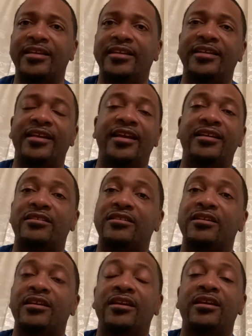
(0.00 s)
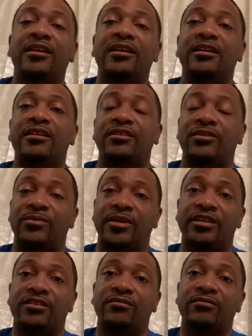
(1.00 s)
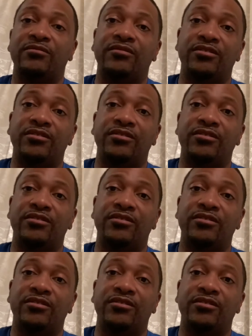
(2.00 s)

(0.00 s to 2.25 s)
that's the way you